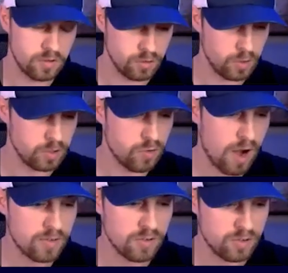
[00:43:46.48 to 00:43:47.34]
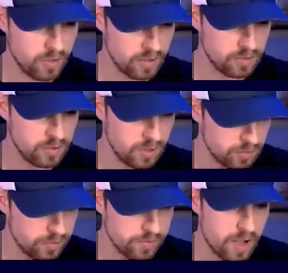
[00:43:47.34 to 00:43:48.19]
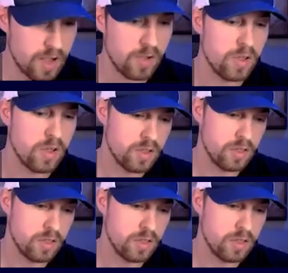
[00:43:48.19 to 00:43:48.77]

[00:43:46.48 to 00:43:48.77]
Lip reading: So it extracts it to like a CSV file,